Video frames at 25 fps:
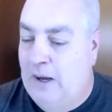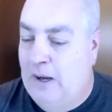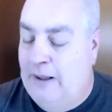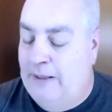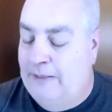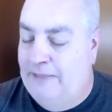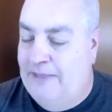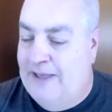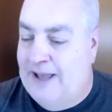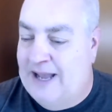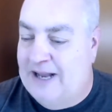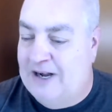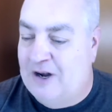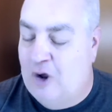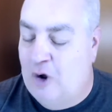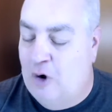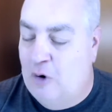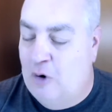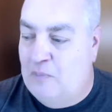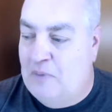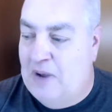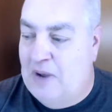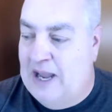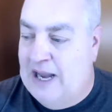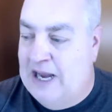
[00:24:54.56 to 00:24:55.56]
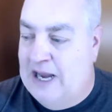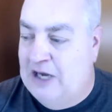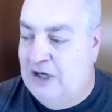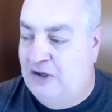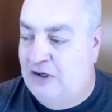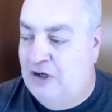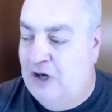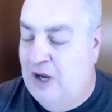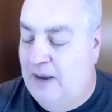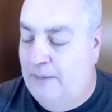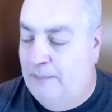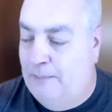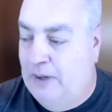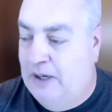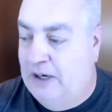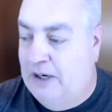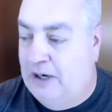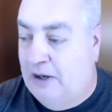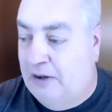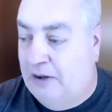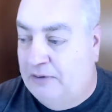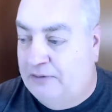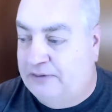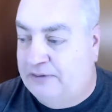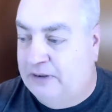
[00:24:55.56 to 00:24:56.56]
that homepage, but
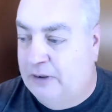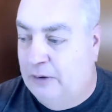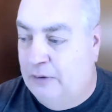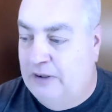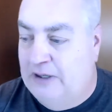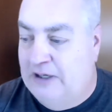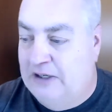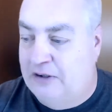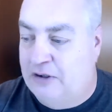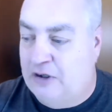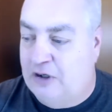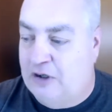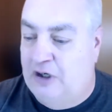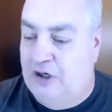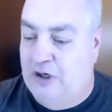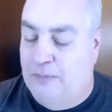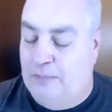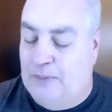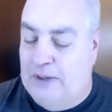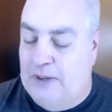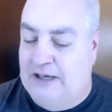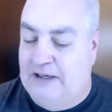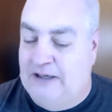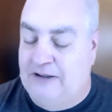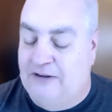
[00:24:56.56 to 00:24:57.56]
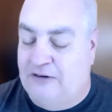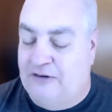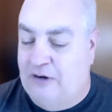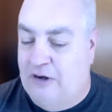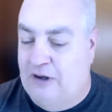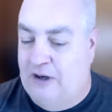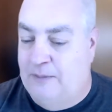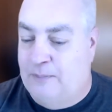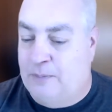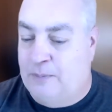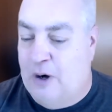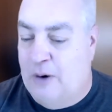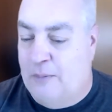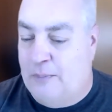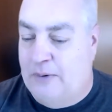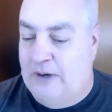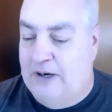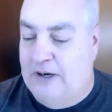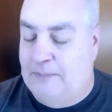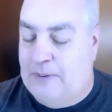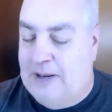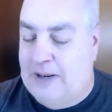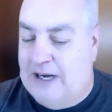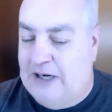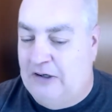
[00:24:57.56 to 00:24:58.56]
also the interior pages to the
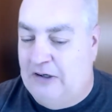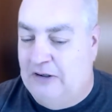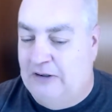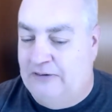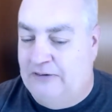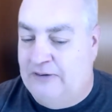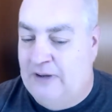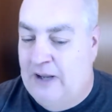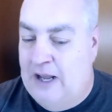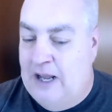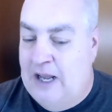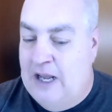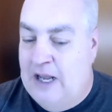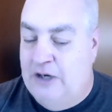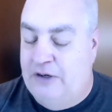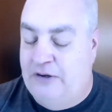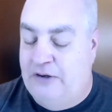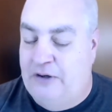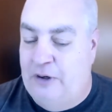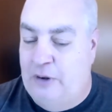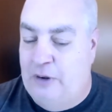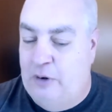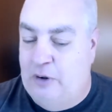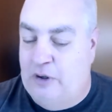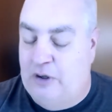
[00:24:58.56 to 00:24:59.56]
appropriate pages to